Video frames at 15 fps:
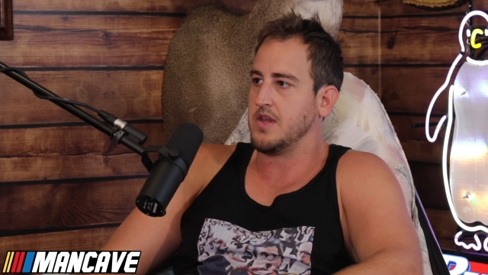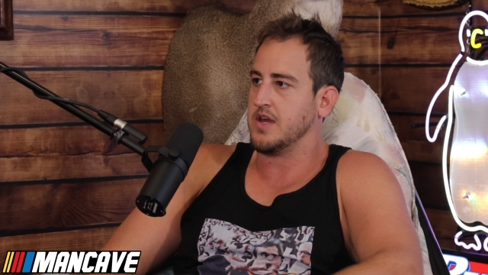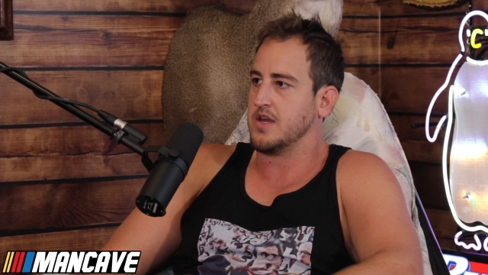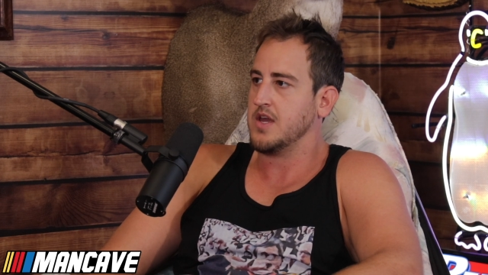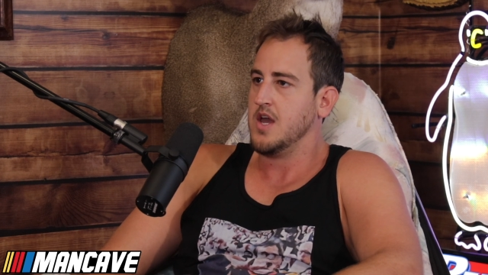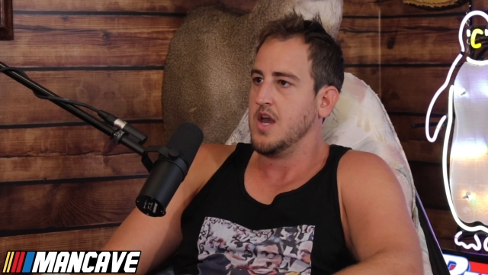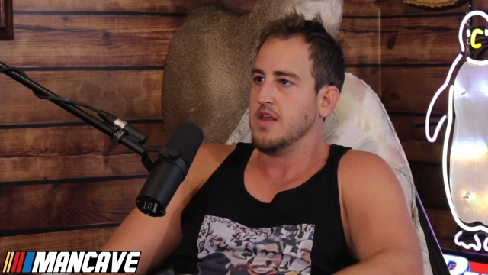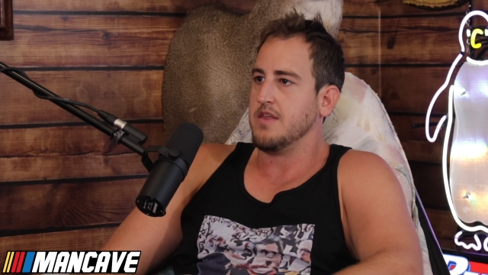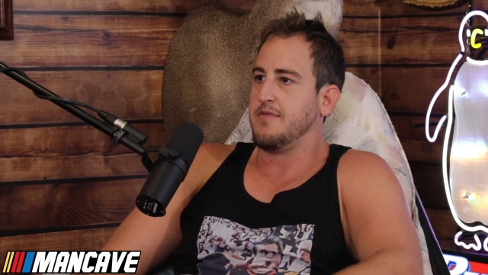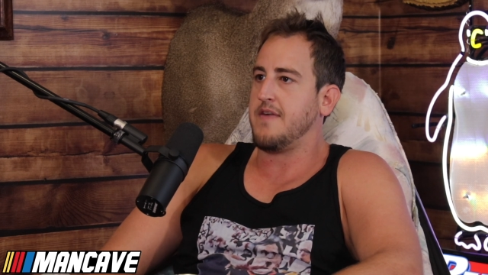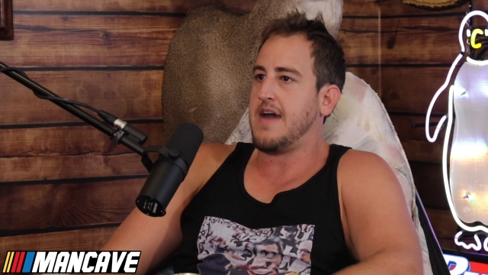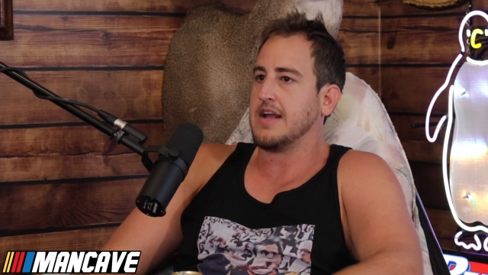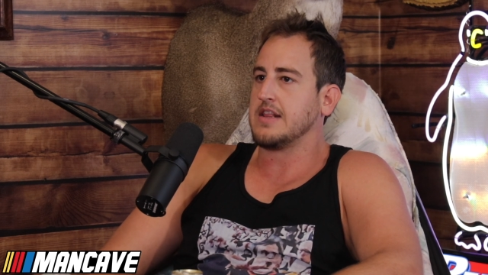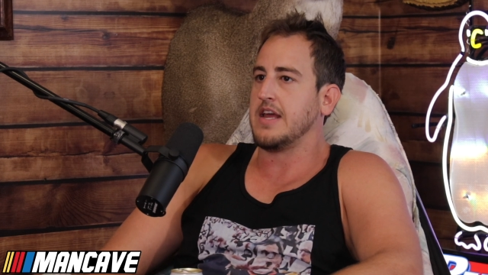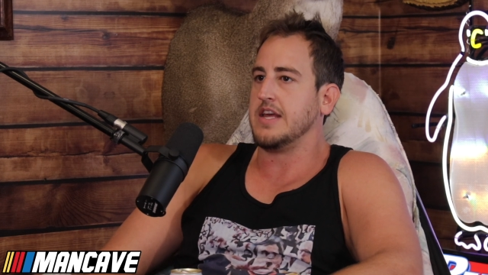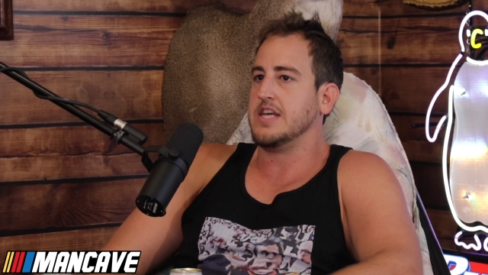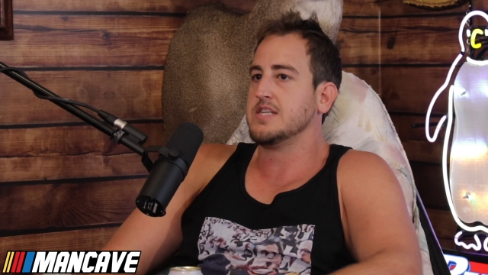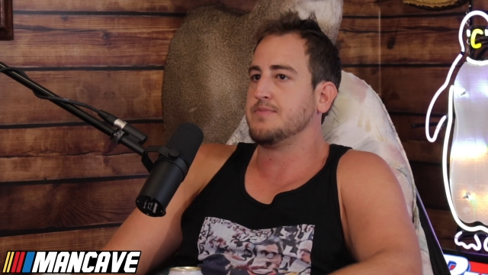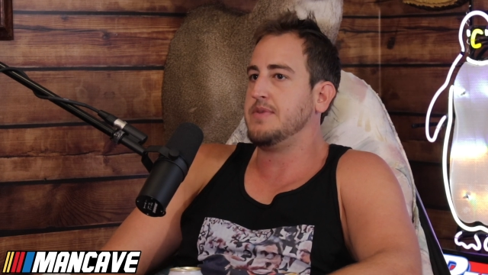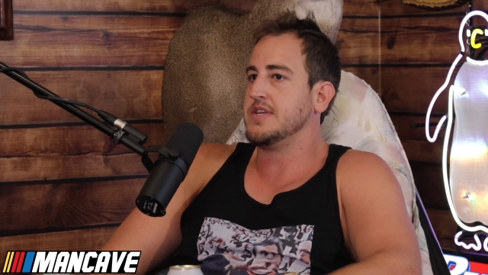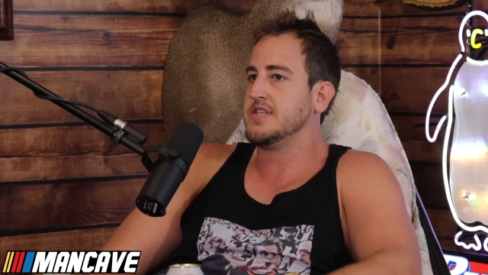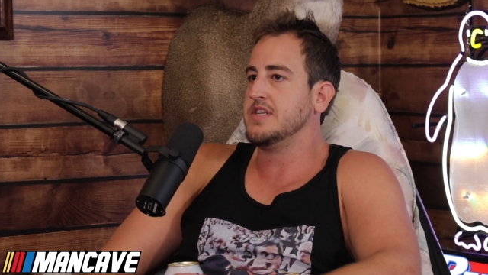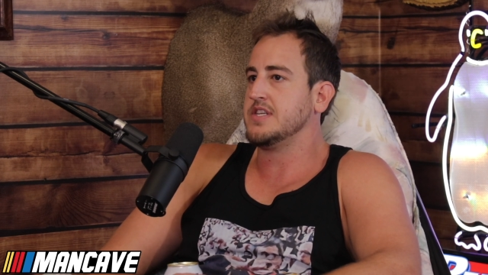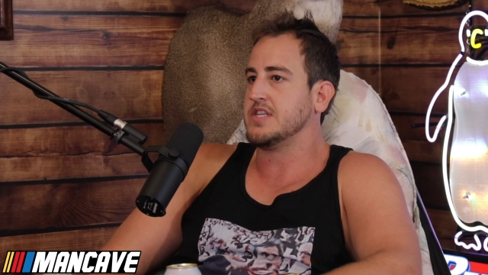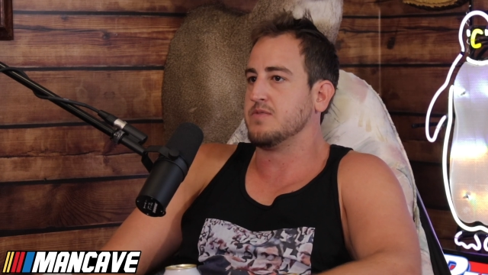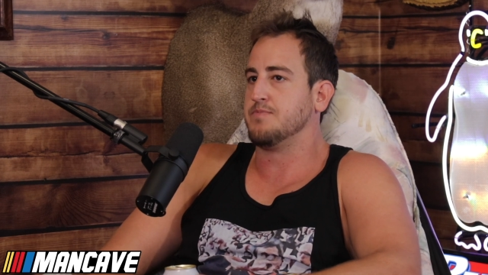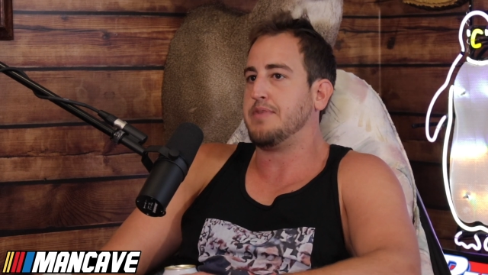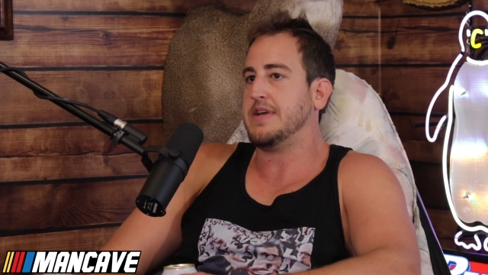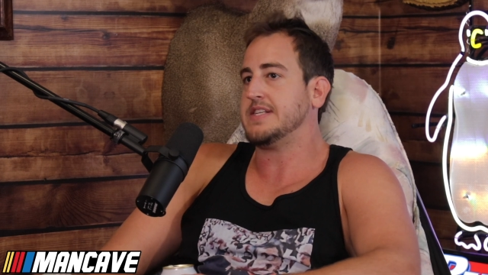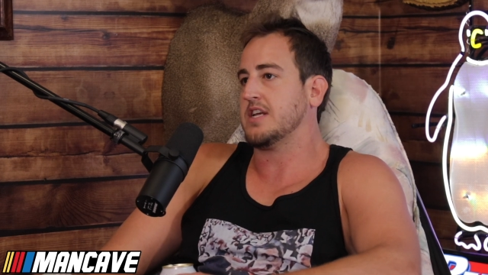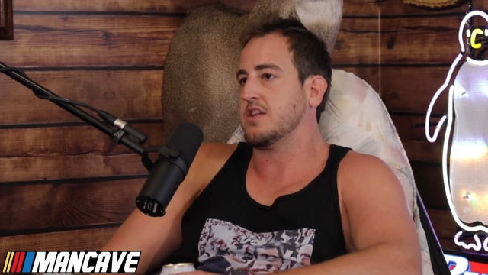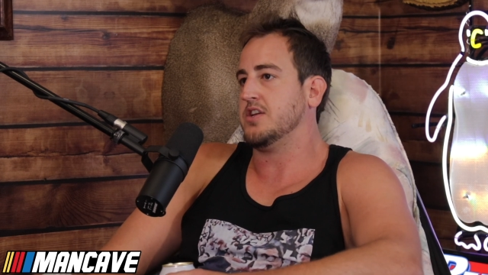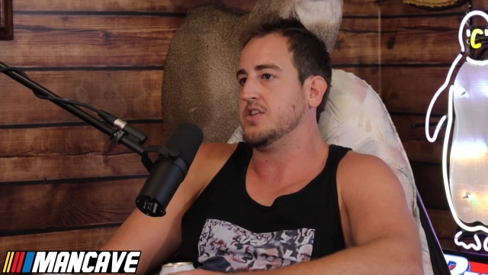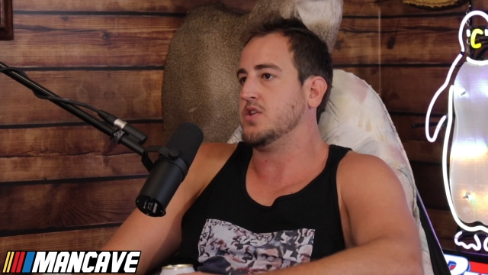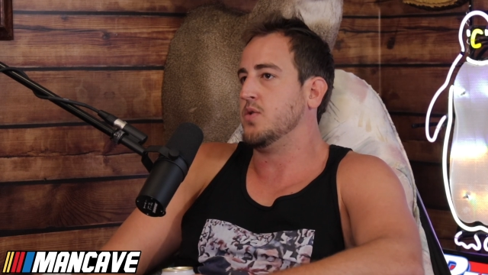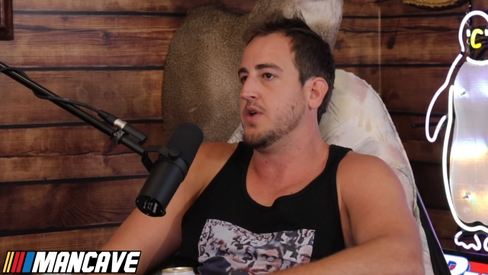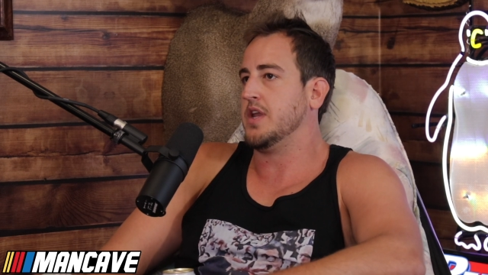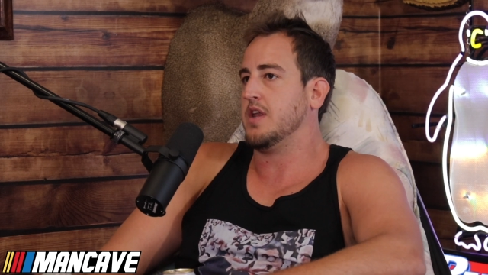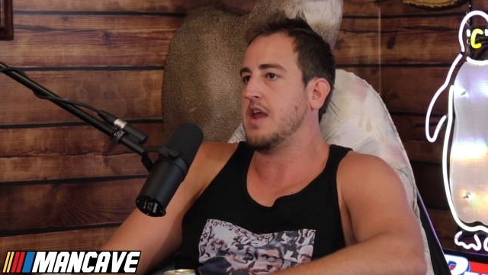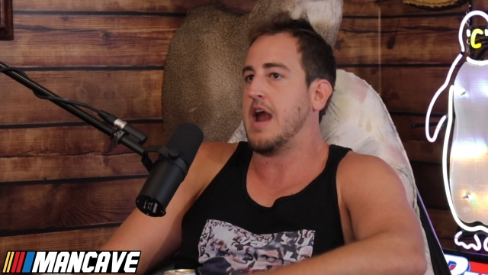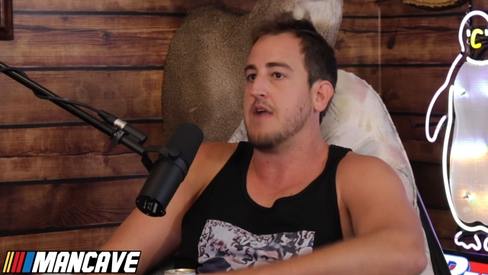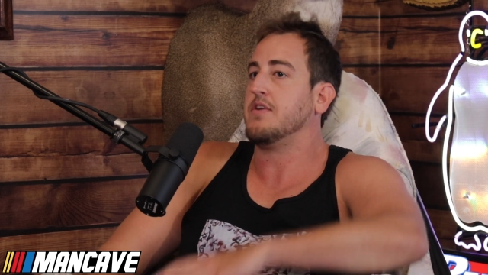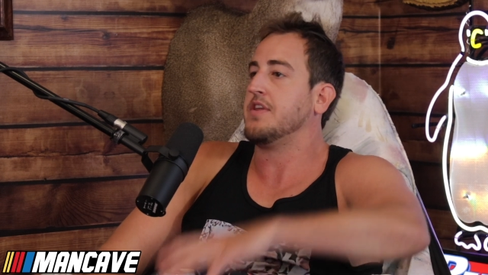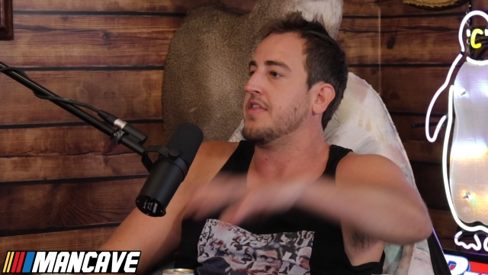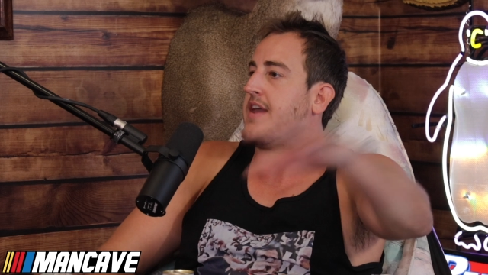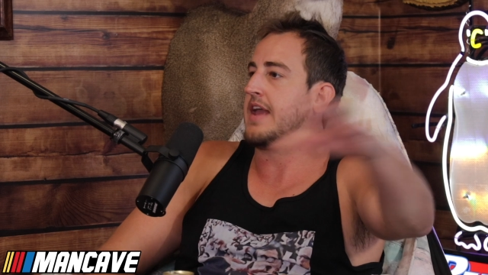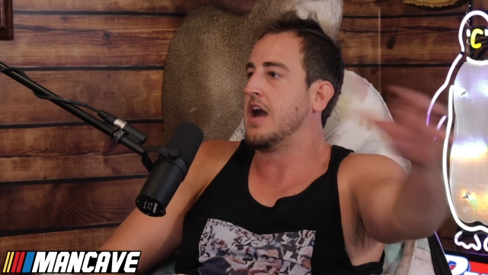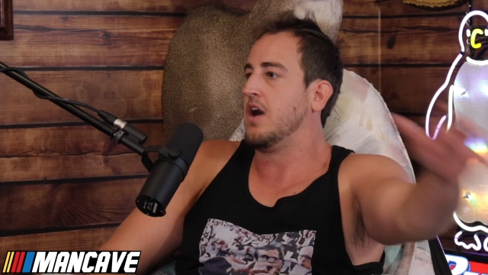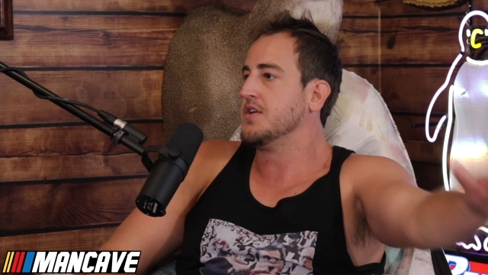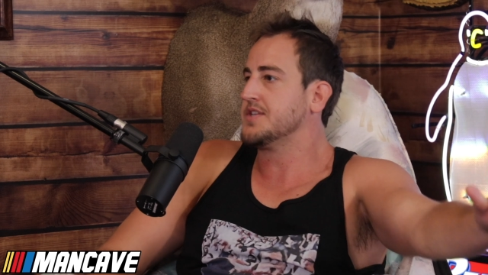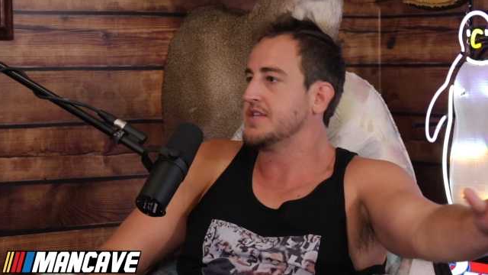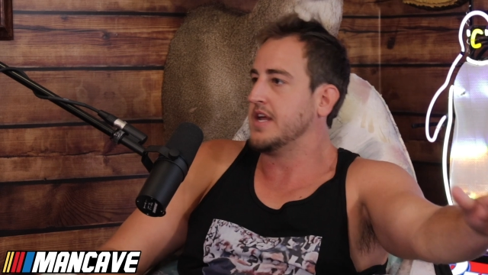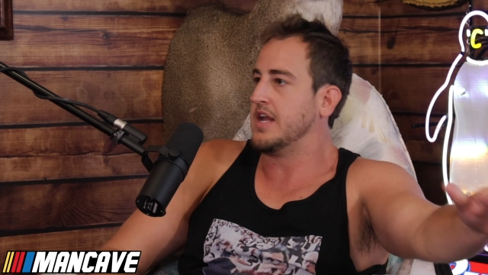Like yeah. the fact that his business is basically doing everything else,